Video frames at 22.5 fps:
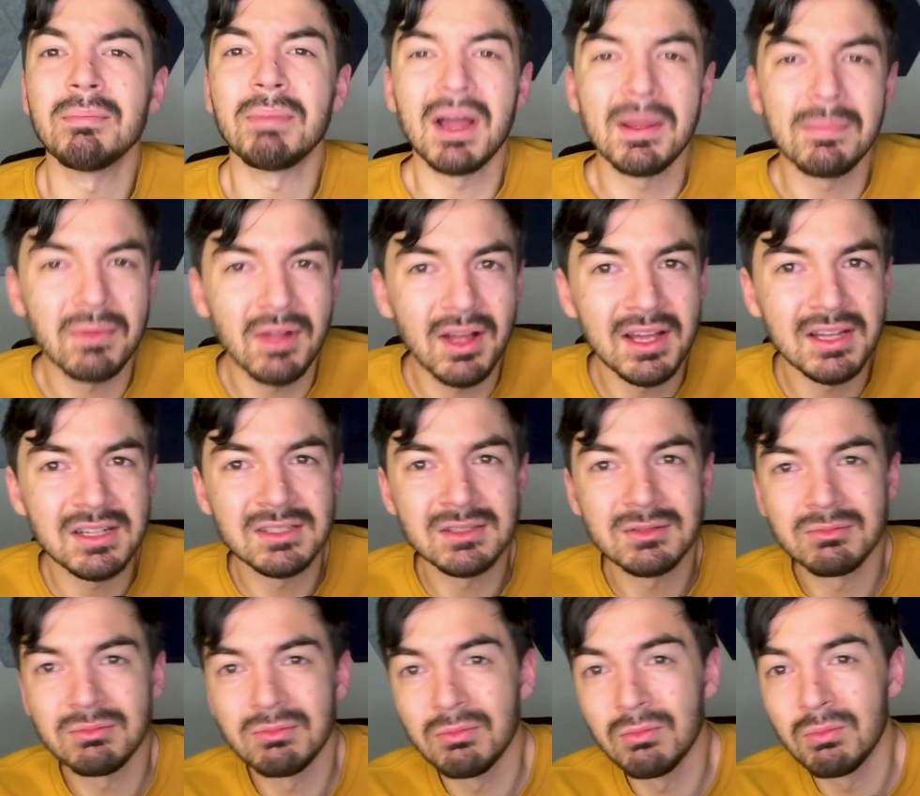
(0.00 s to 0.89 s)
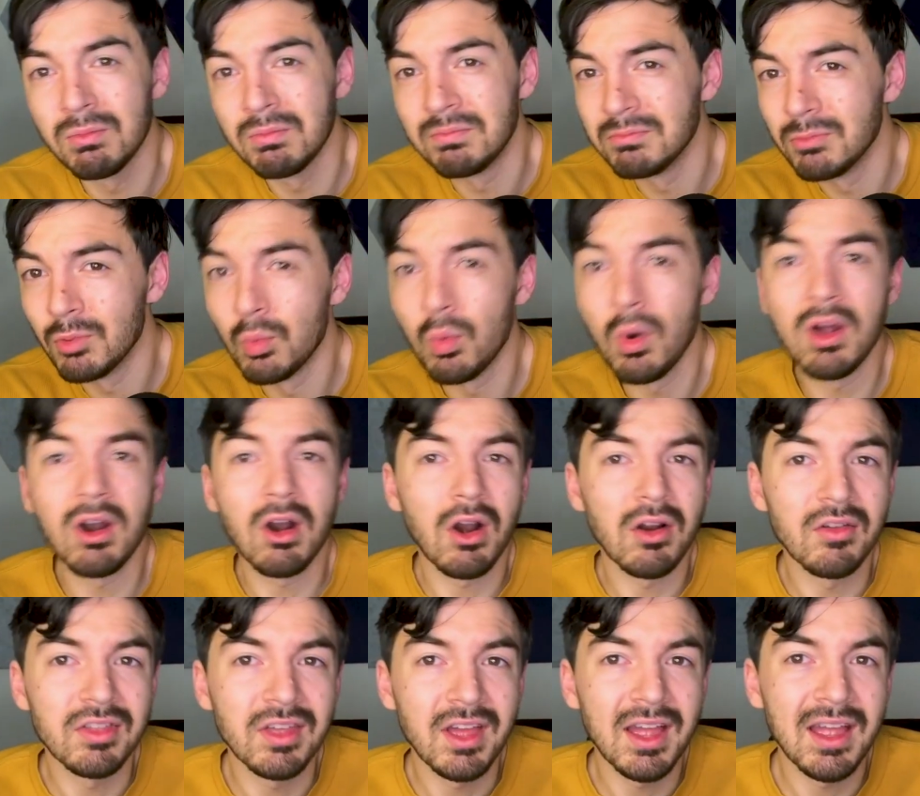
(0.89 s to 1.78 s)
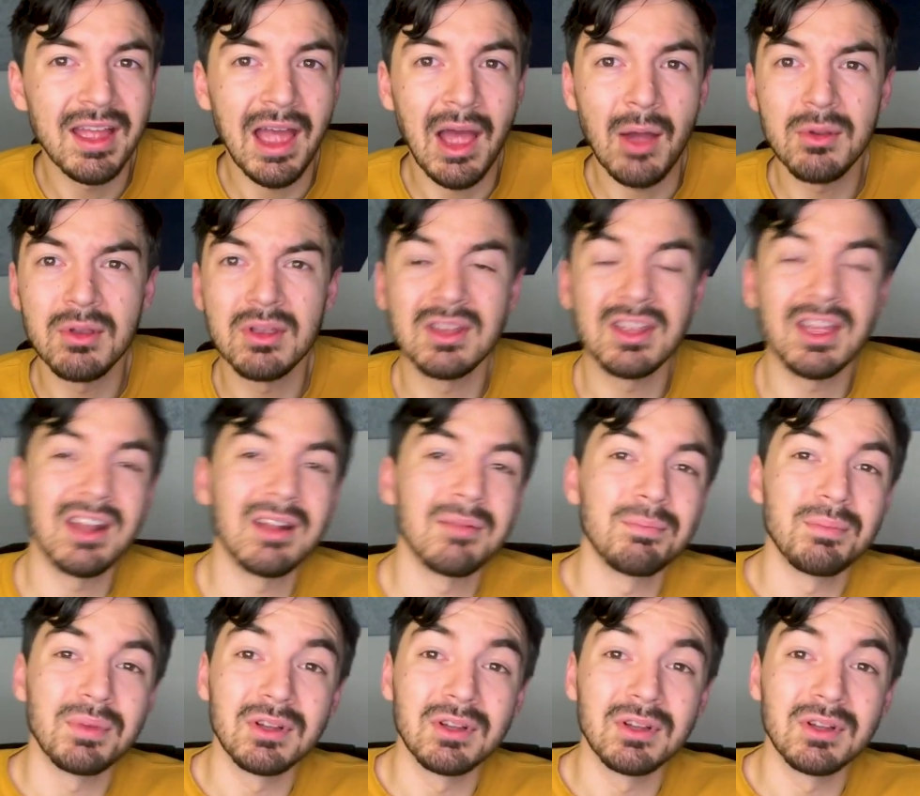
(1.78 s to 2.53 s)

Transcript: pipelines, what are they, how you can kind of